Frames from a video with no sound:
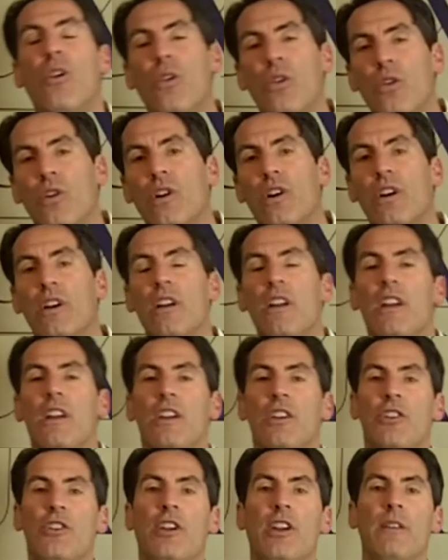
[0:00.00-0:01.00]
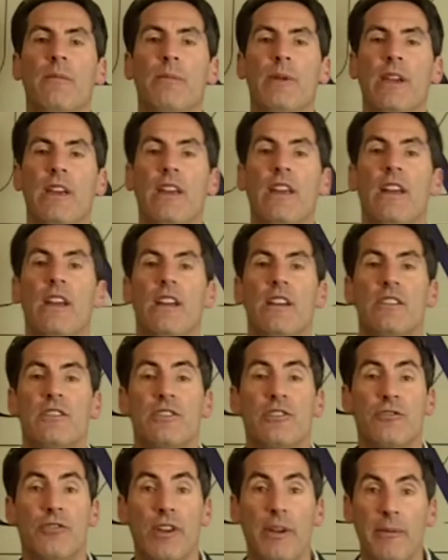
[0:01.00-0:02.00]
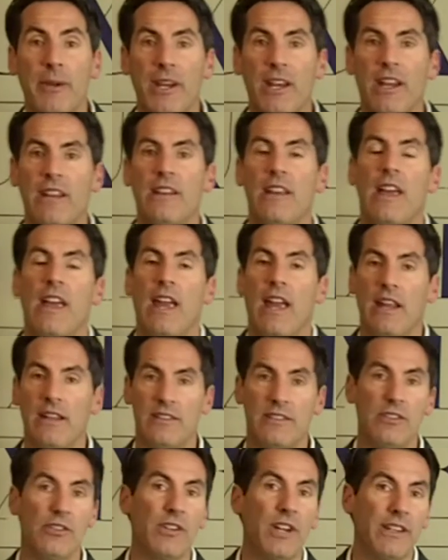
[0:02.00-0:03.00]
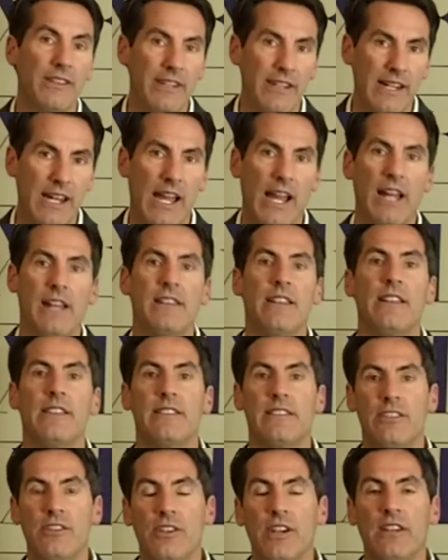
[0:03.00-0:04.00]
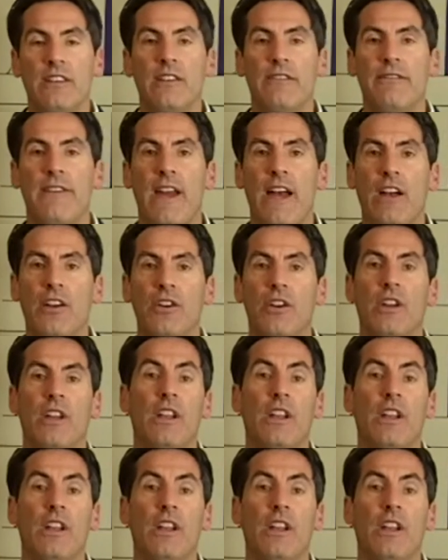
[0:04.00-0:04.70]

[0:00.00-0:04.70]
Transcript: or you can be streaming it and still get the content, still get the value.